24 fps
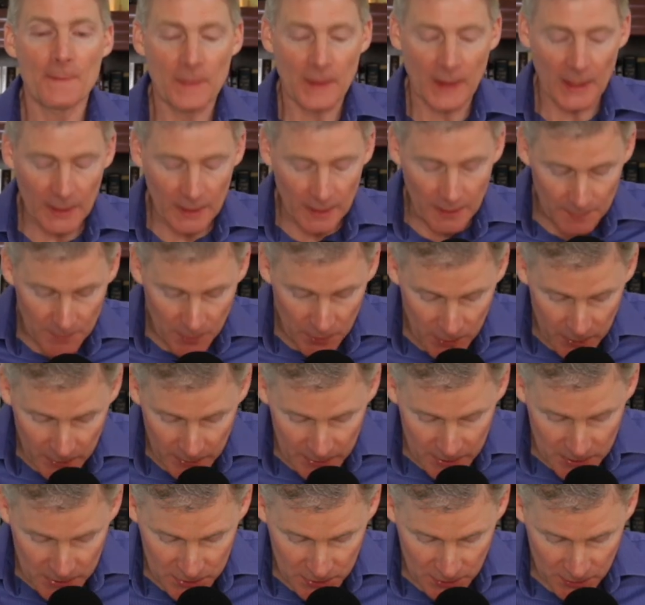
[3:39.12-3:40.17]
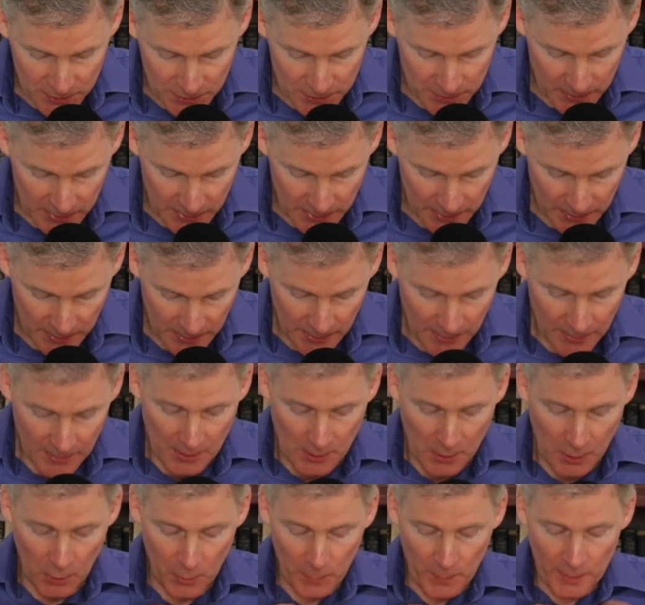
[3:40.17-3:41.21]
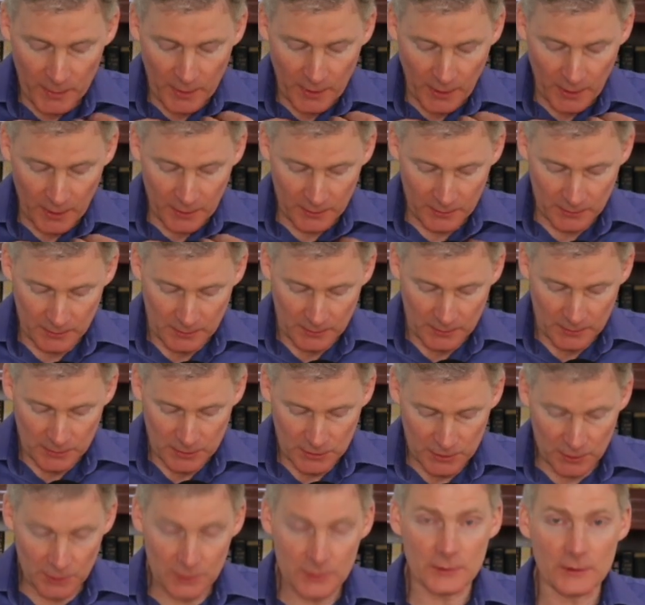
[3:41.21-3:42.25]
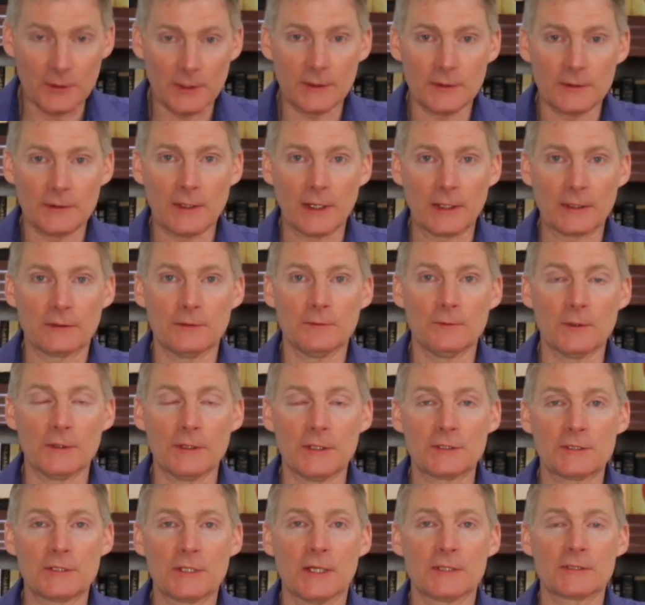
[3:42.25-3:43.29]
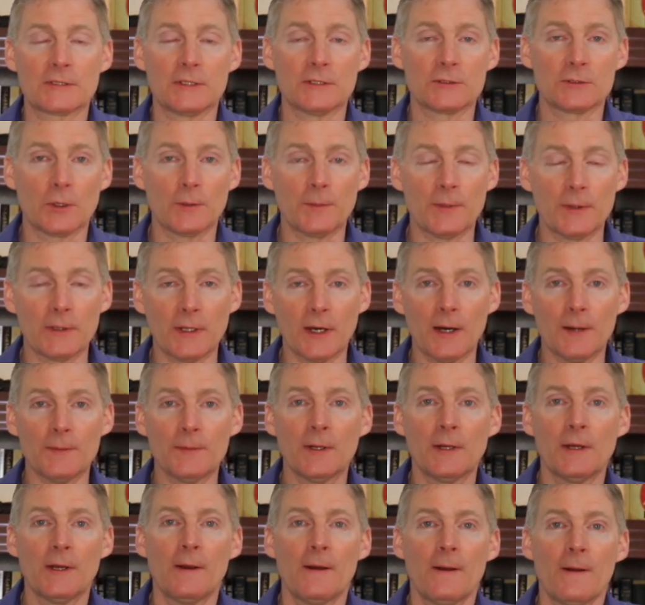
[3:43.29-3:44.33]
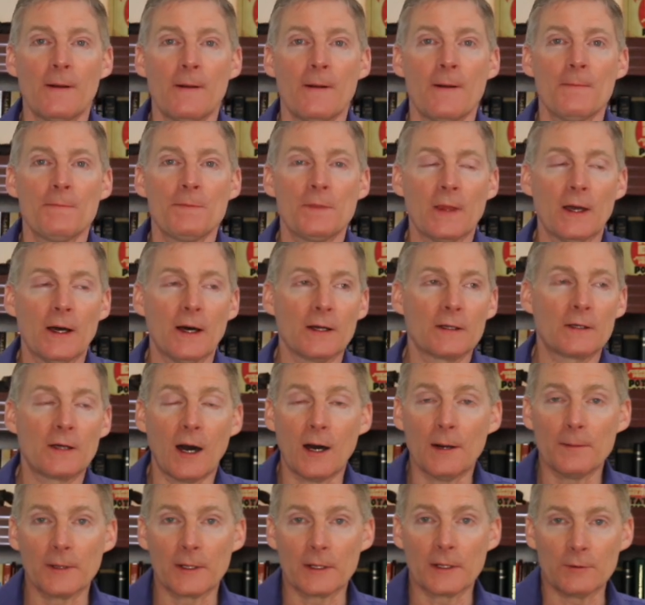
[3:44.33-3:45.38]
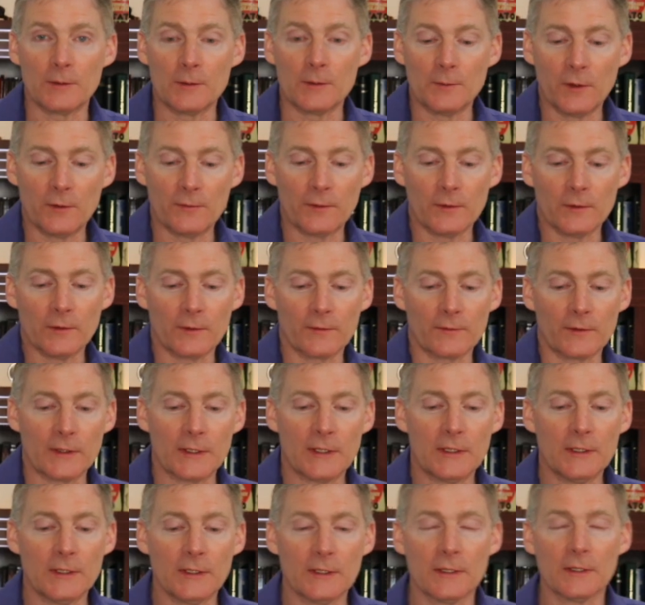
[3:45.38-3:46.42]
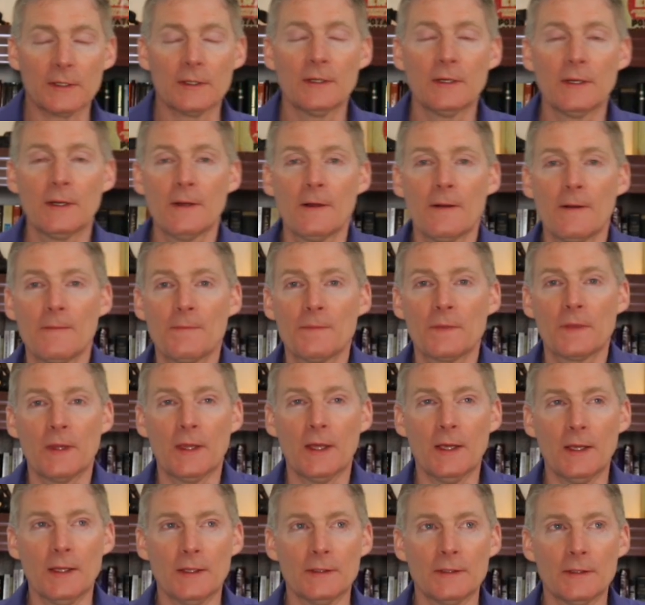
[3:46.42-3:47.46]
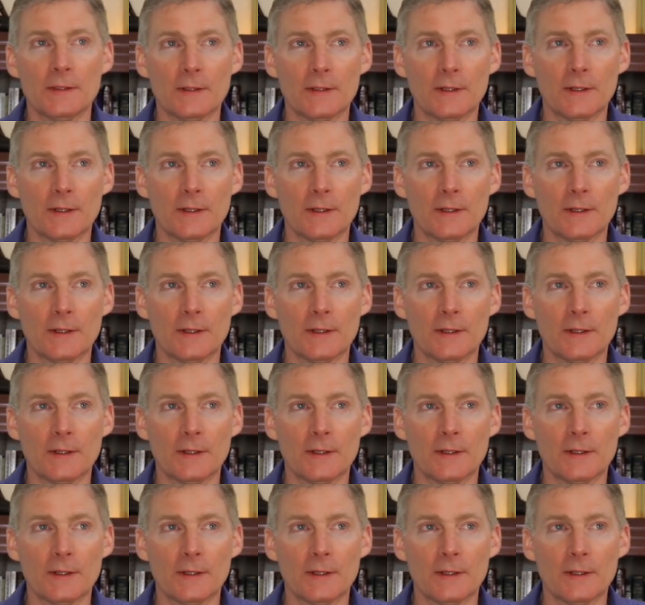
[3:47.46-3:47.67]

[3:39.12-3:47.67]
hernia surgery, open heart surgery, like when the chest gets opened up, gallbladder removal over here, and